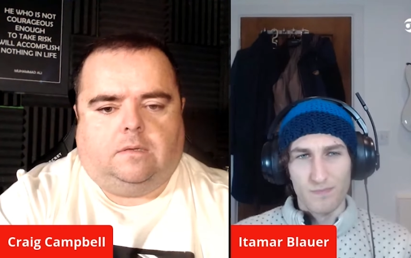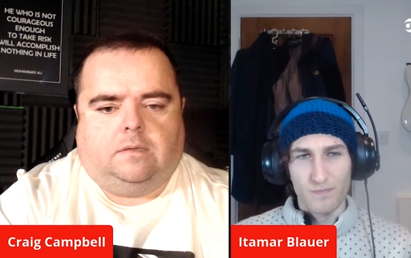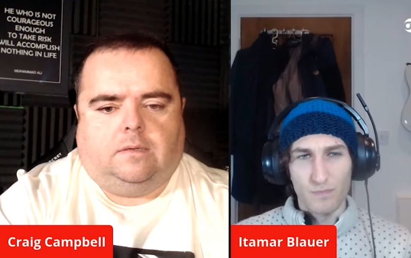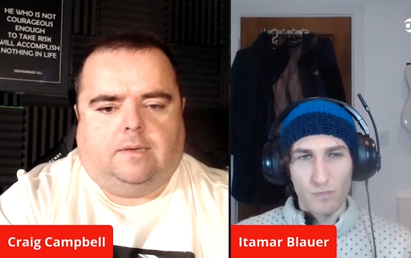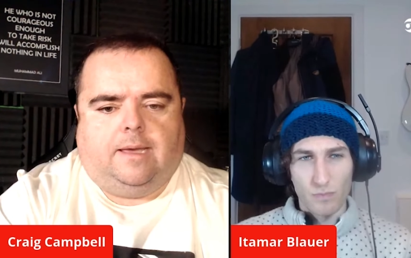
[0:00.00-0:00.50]

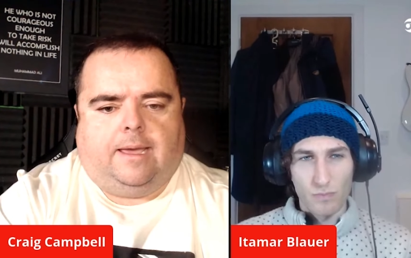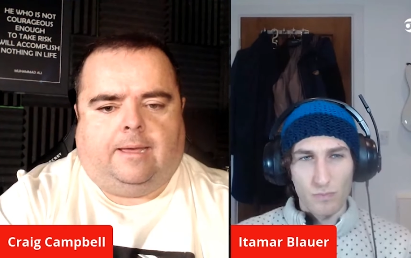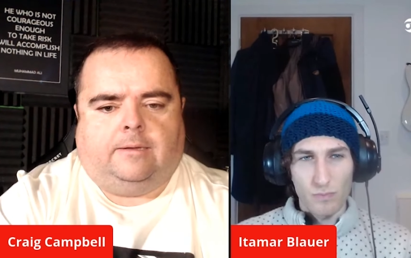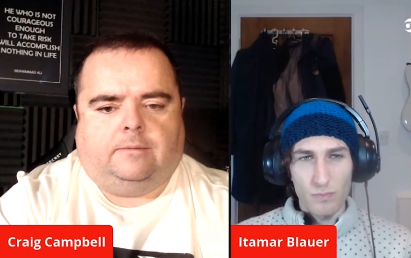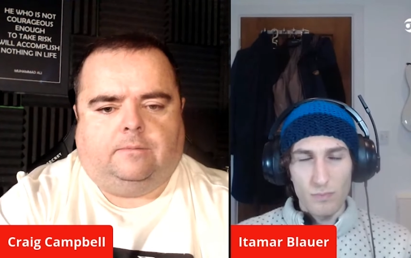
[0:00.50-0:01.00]

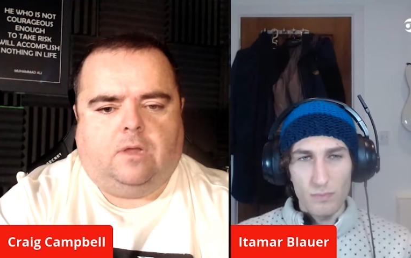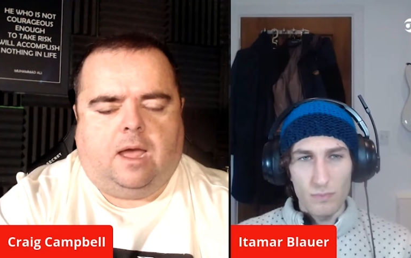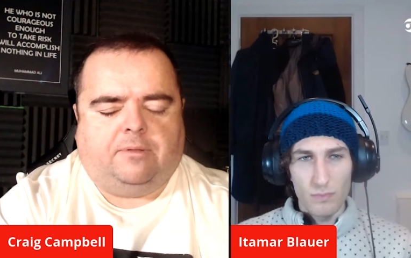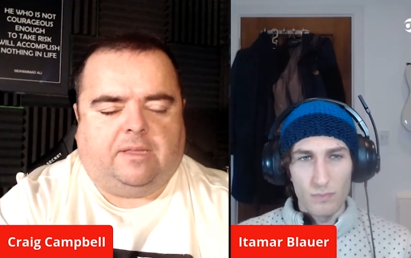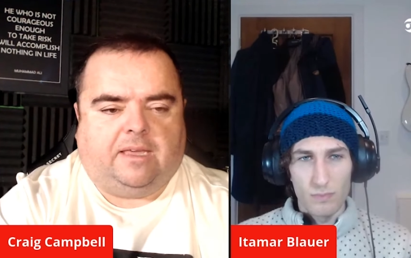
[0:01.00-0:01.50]
Speaker 1: yeah no
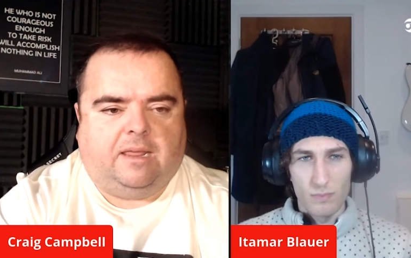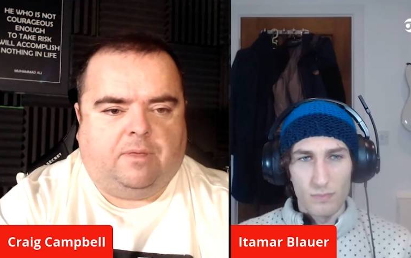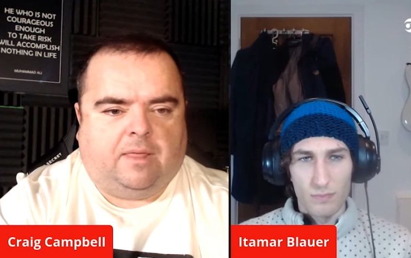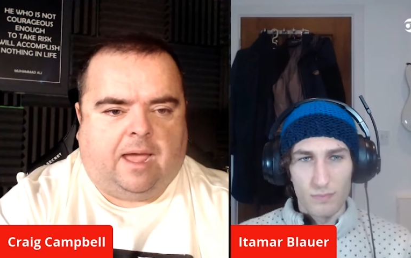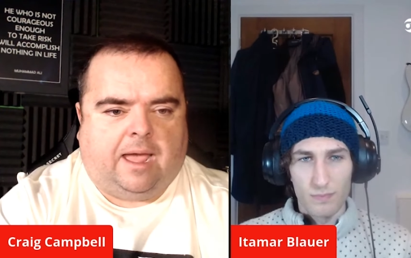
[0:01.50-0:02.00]
i would agree
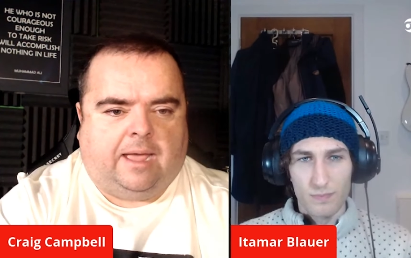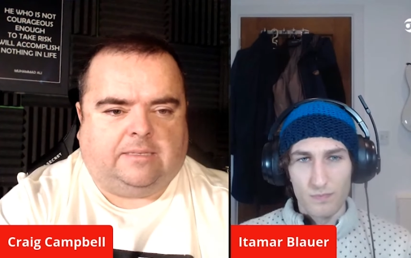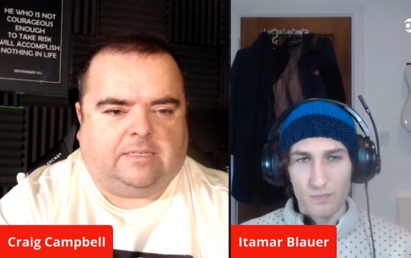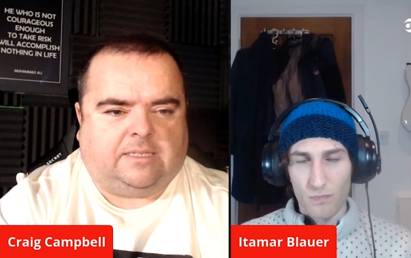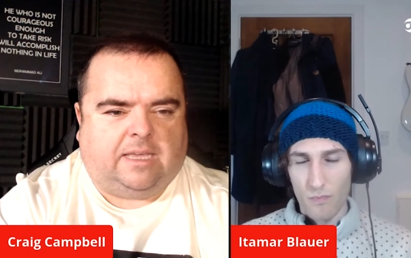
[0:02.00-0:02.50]
with that as